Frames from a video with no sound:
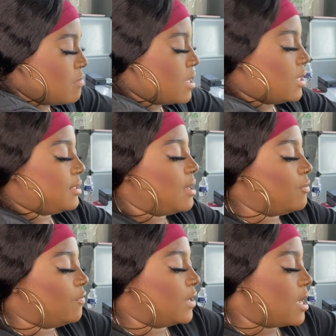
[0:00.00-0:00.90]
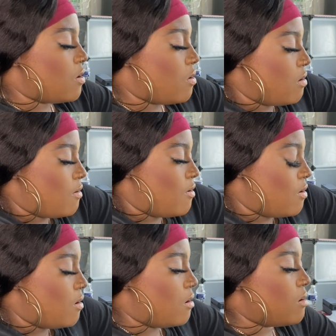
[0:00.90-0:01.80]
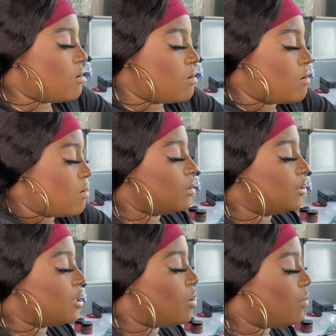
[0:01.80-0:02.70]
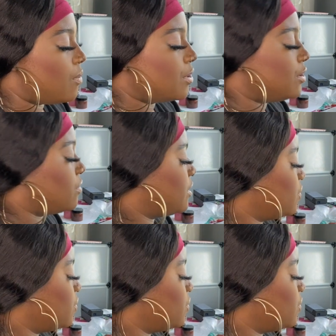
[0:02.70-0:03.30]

Yeah, it's not moving at all. So what we'll do is